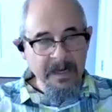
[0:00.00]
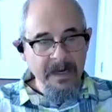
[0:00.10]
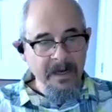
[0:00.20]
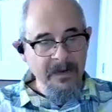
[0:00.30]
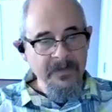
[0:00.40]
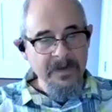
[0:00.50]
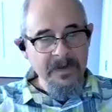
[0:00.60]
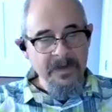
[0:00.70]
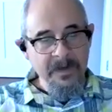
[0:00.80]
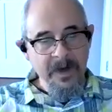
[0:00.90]
um,
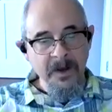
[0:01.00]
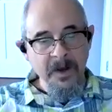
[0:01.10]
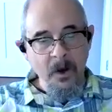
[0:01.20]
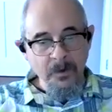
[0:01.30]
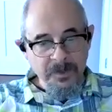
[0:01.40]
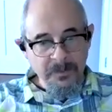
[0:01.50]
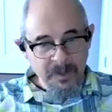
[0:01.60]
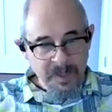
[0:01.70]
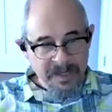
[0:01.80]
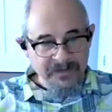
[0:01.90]
unwholesome
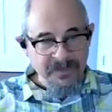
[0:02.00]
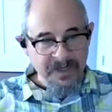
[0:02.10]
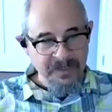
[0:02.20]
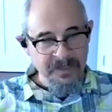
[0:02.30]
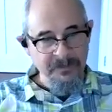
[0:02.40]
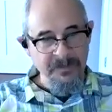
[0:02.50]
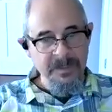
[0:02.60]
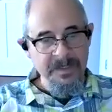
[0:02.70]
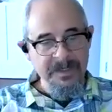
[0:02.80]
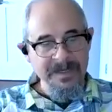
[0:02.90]
belief systems,
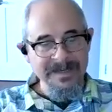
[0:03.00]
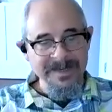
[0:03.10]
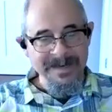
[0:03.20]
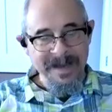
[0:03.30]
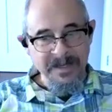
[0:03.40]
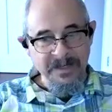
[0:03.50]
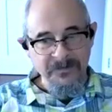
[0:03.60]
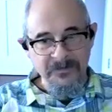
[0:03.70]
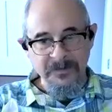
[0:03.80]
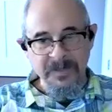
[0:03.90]

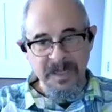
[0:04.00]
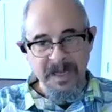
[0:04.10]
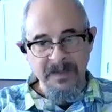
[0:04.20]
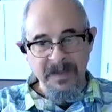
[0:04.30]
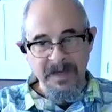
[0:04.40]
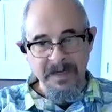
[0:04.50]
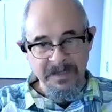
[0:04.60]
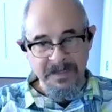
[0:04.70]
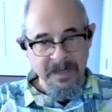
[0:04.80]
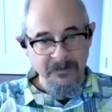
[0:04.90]
disconnection from seeing things
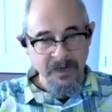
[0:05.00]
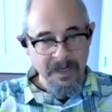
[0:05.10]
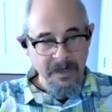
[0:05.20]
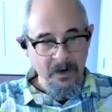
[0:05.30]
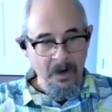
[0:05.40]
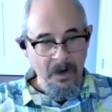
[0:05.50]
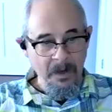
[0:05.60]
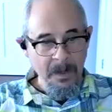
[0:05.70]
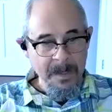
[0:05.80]
as they really are,